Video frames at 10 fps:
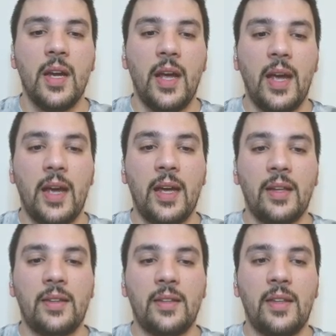
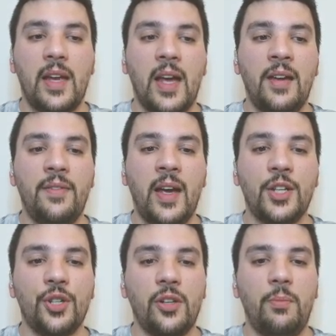and they have
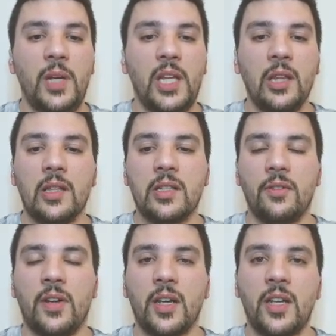actually beaten
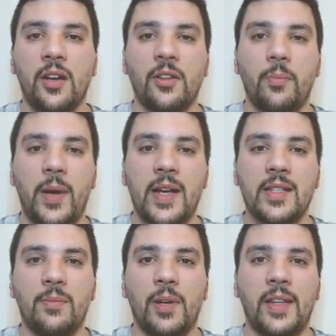Slovakia in the
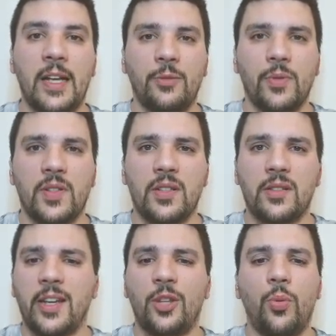past, but that was
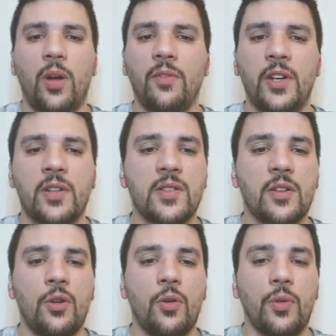like twelve years
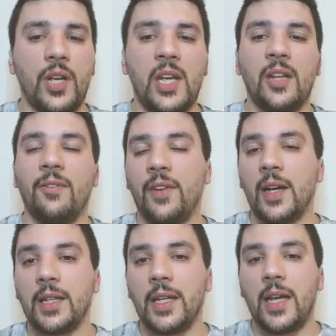ago in a
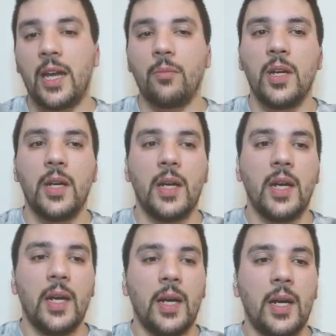friendly game.
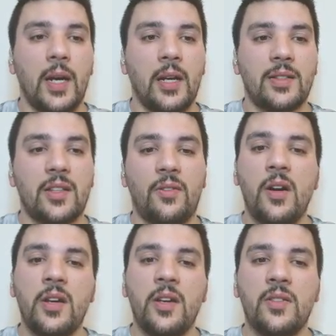Uh,
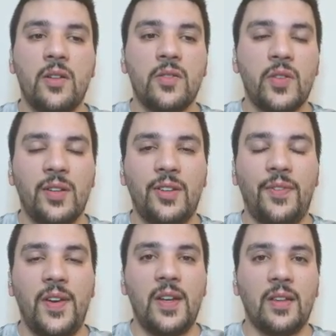Slovakia is also
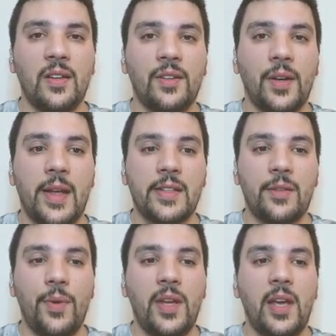undefeated in their last
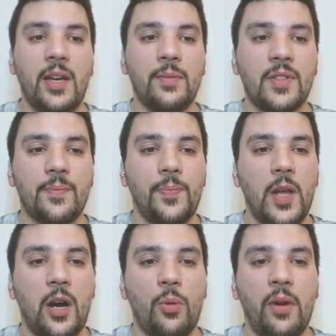three games.
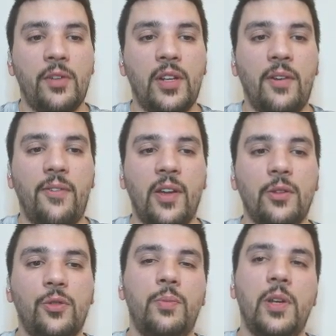However, they
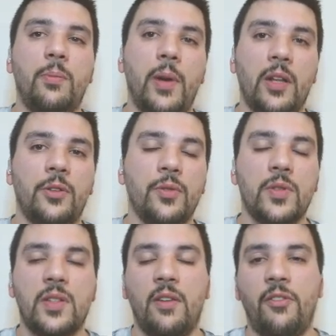failed to beat
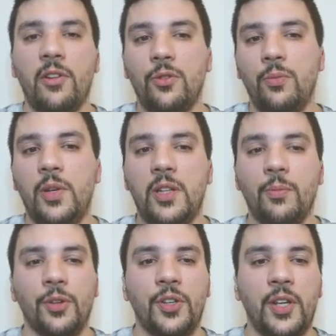Belarus, they failed to beat
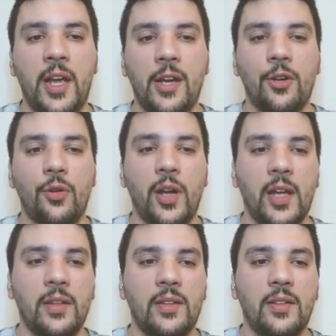Montenegro,
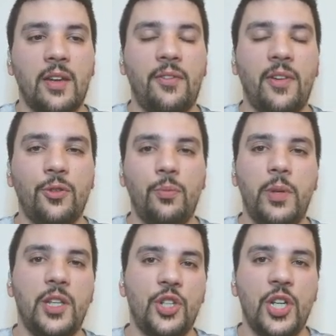and they failed to
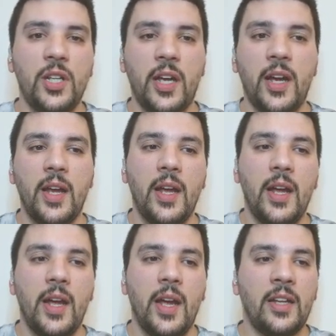beat Chile.
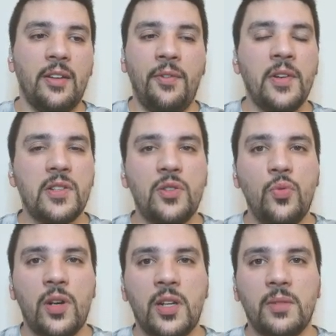And the first
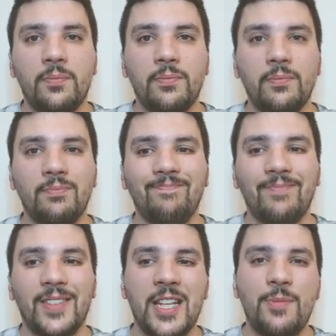two are,
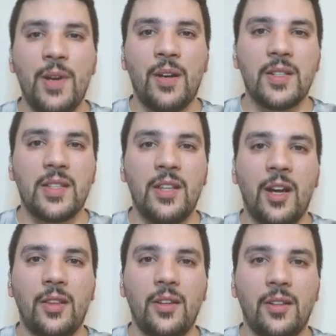let's be honest,
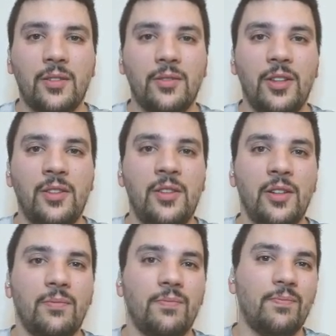not the,
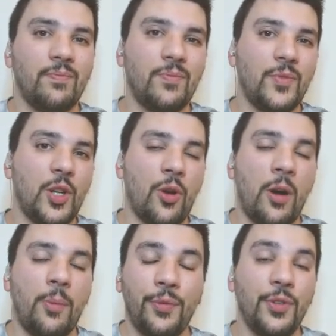the
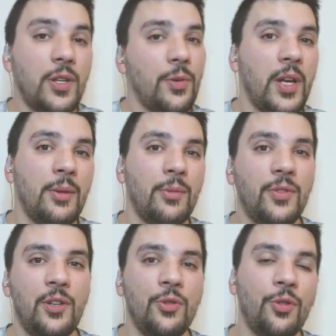crop of the cream of
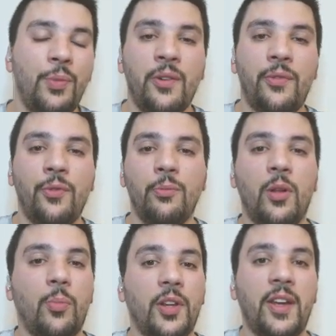the European
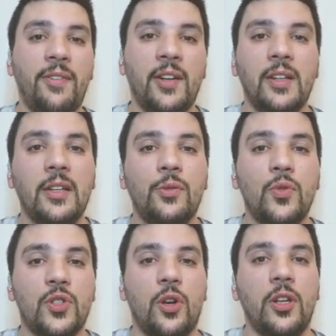football, but definitely two
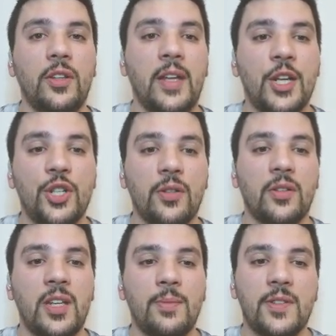solid national
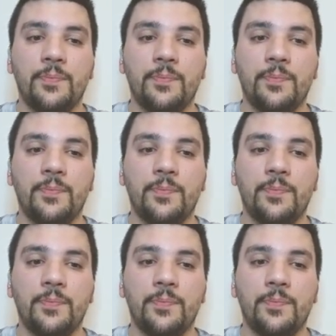teams.